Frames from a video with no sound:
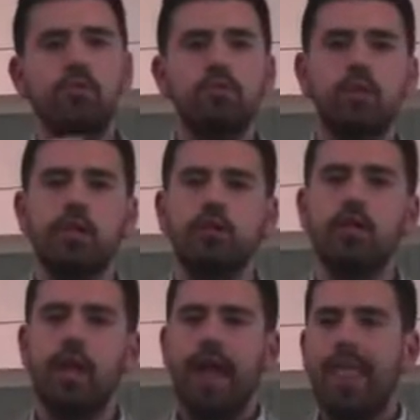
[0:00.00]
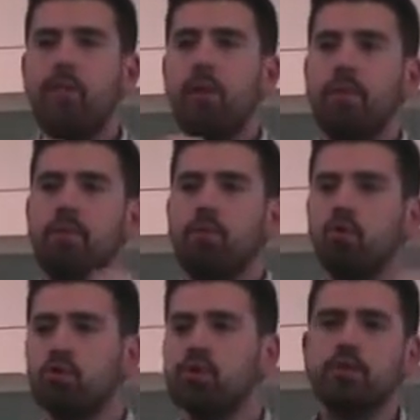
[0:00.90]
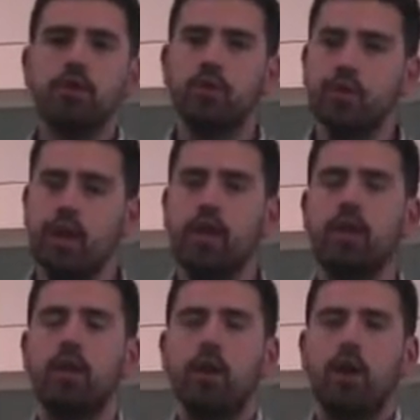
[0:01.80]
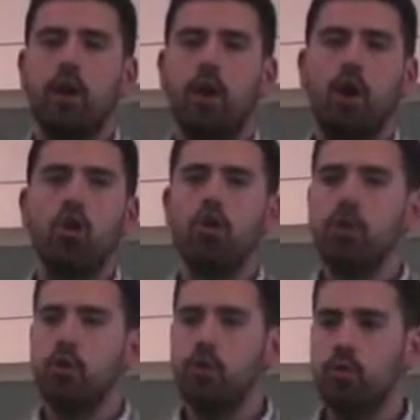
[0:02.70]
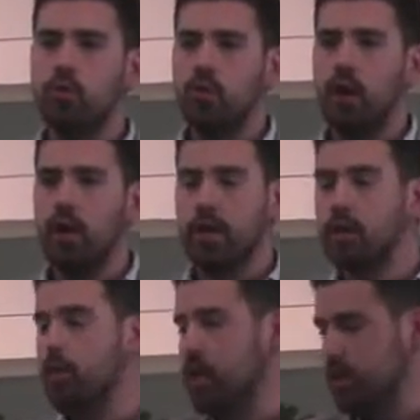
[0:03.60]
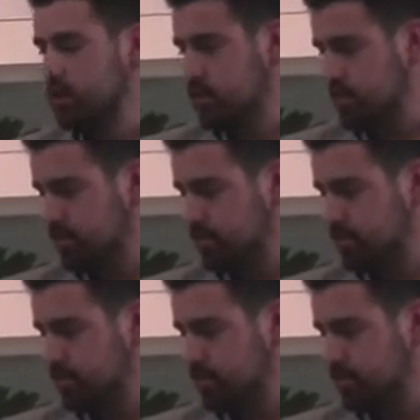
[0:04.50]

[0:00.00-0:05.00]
proteins in the right proportions to create all our new ingredients.